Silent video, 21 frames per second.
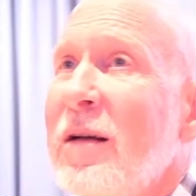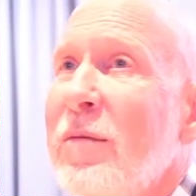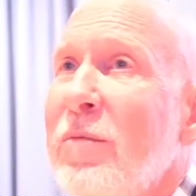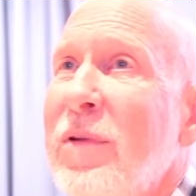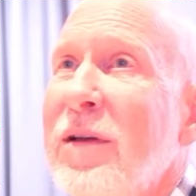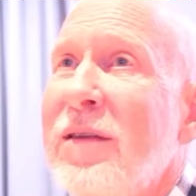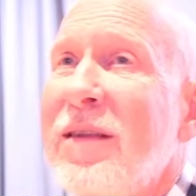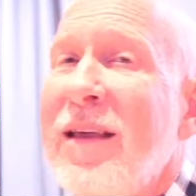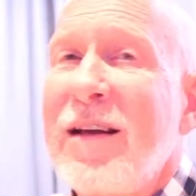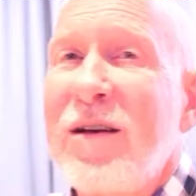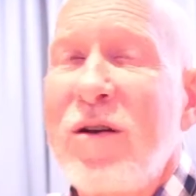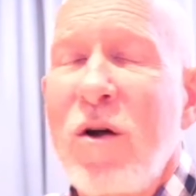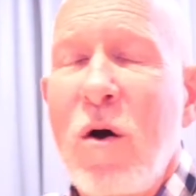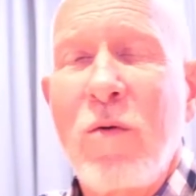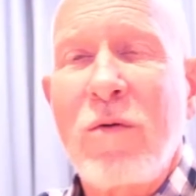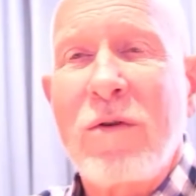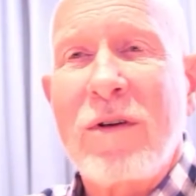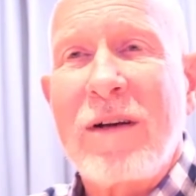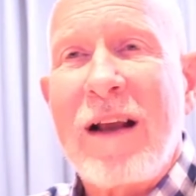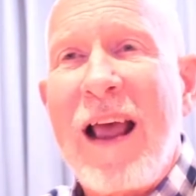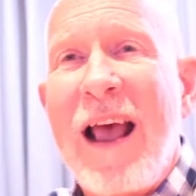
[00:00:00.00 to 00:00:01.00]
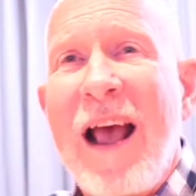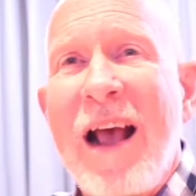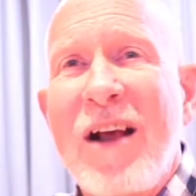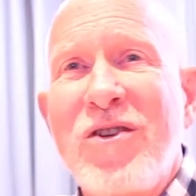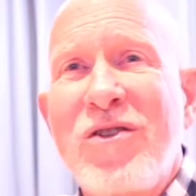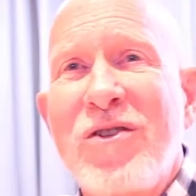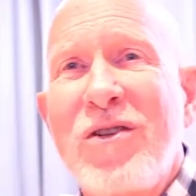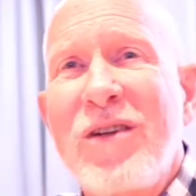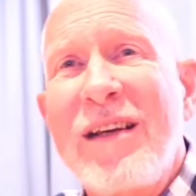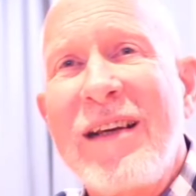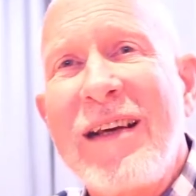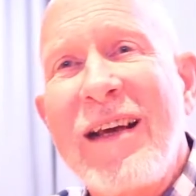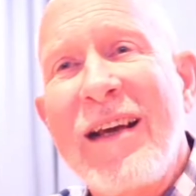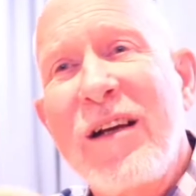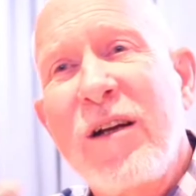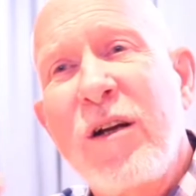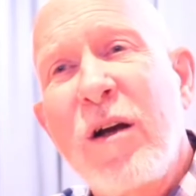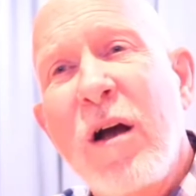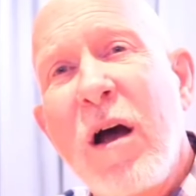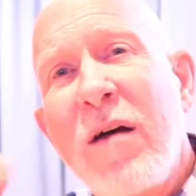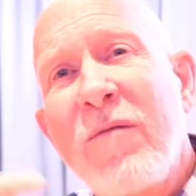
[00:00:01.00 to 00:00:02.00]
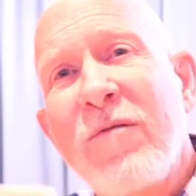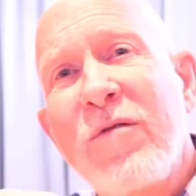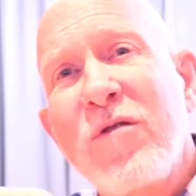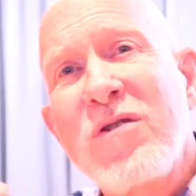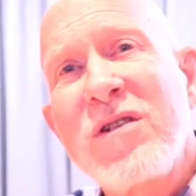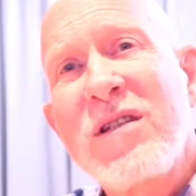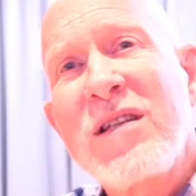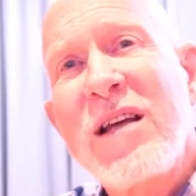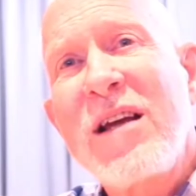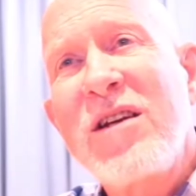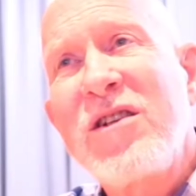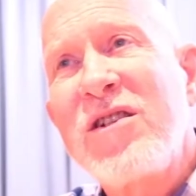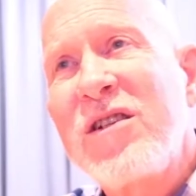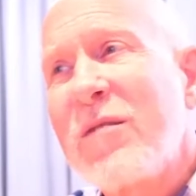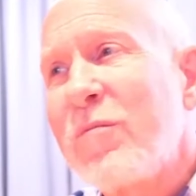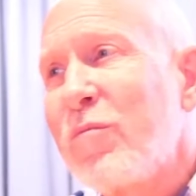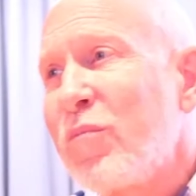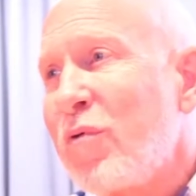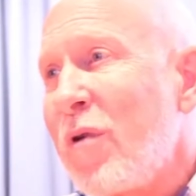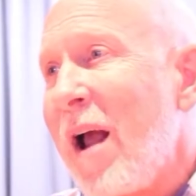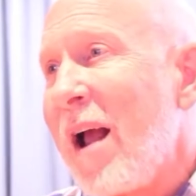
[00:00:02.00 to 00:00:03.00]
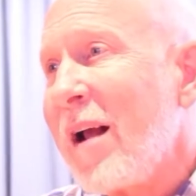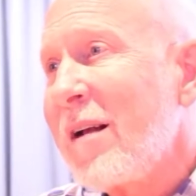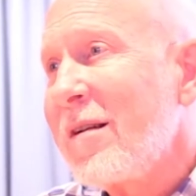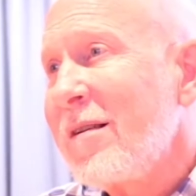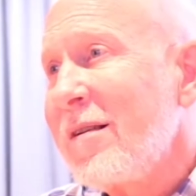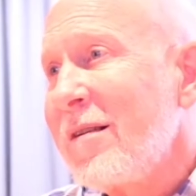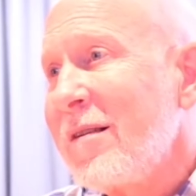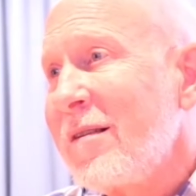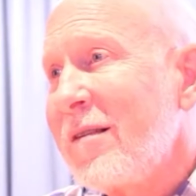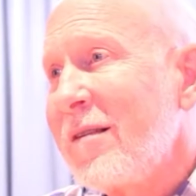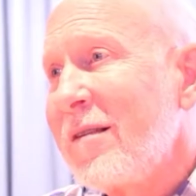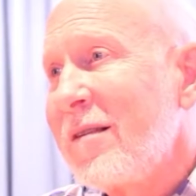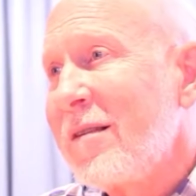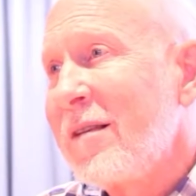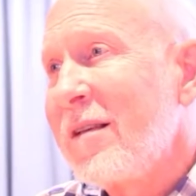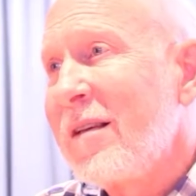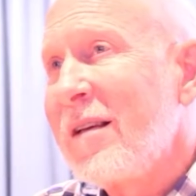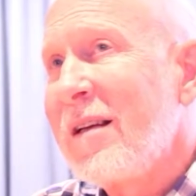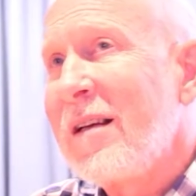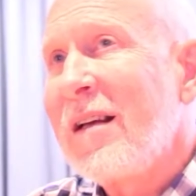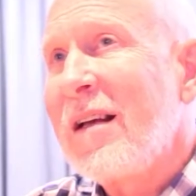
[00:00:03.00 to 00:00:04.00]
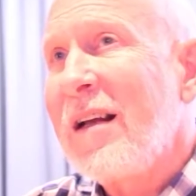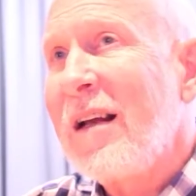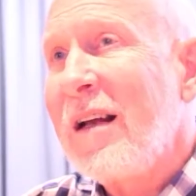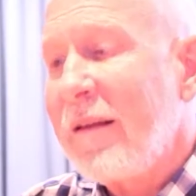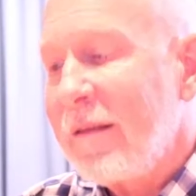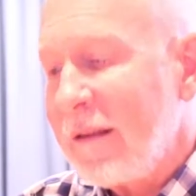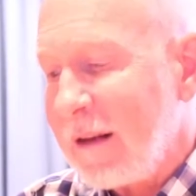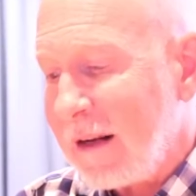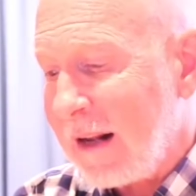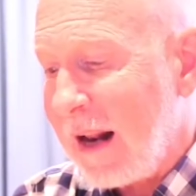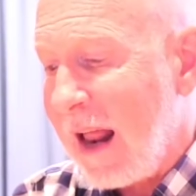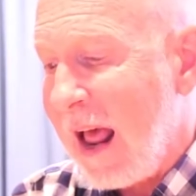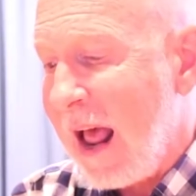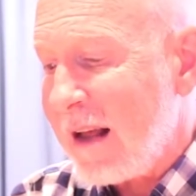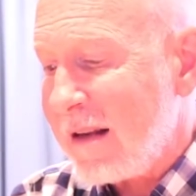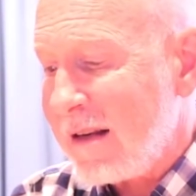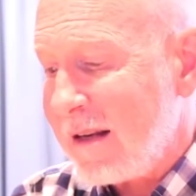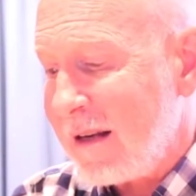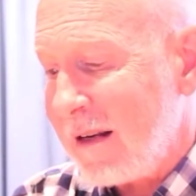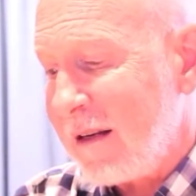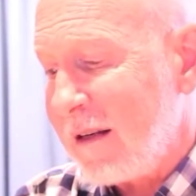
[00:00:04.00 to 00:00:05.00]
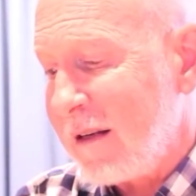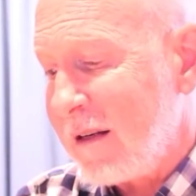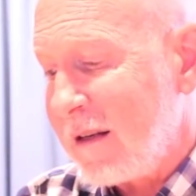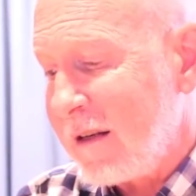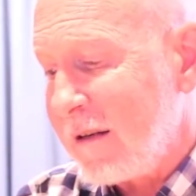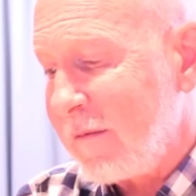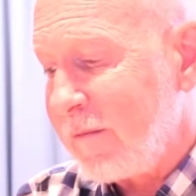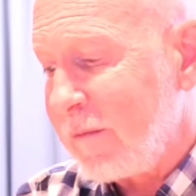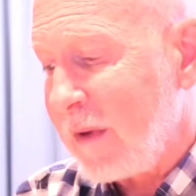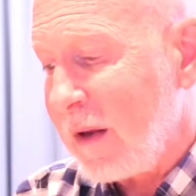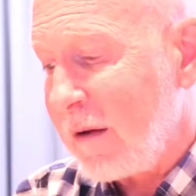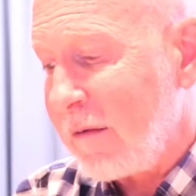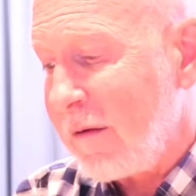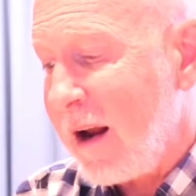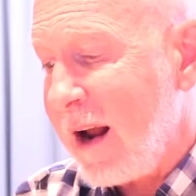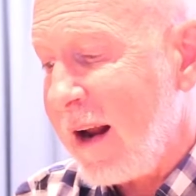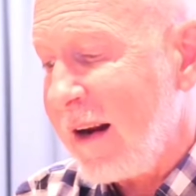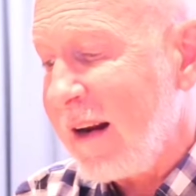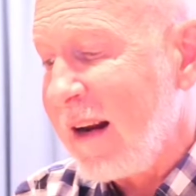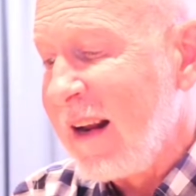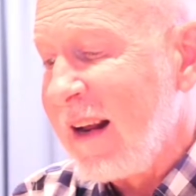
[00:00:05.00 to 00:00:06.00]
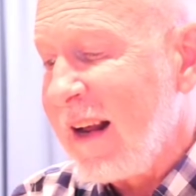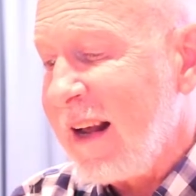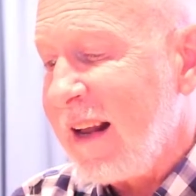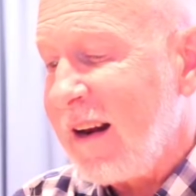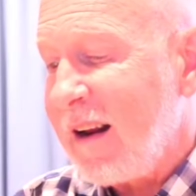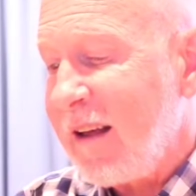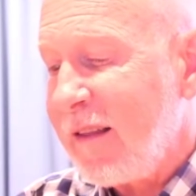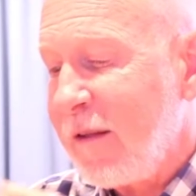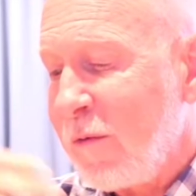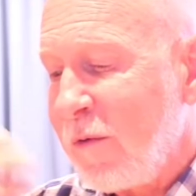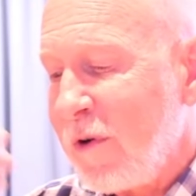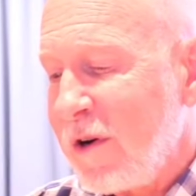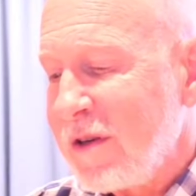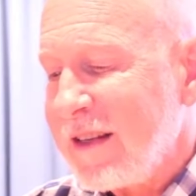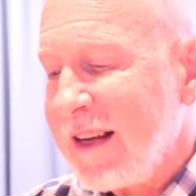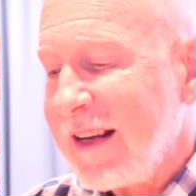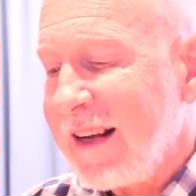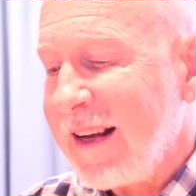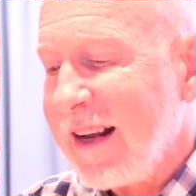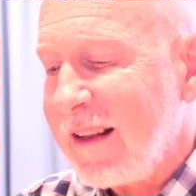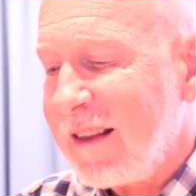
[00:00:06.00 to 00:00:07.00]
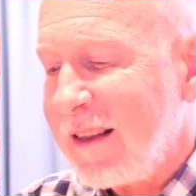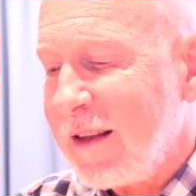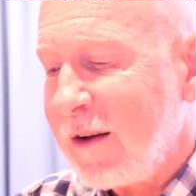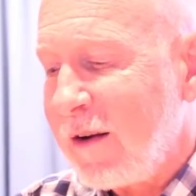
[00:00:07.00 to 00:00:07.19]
but they don't actually get conversation practice in the classes. All right. In other words, they get